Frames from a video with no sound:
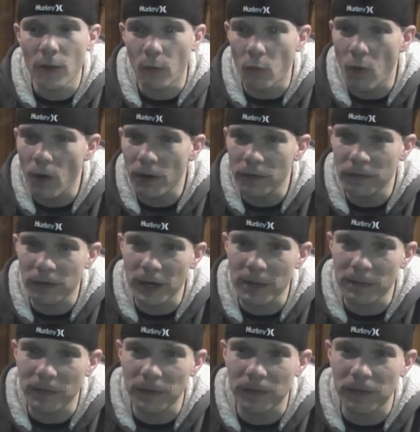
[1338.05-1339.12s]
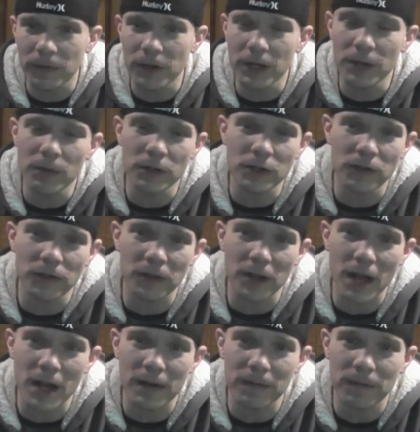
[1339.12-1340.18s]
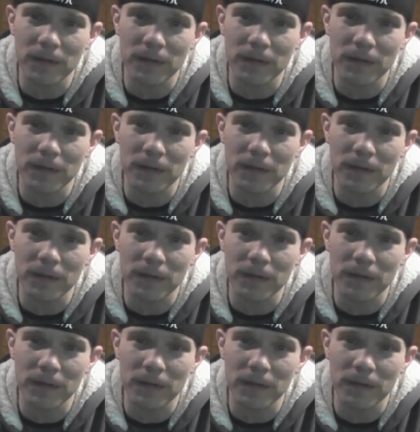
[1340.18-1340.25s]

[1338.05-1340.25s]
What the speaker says: Warframe for free, which is a lot of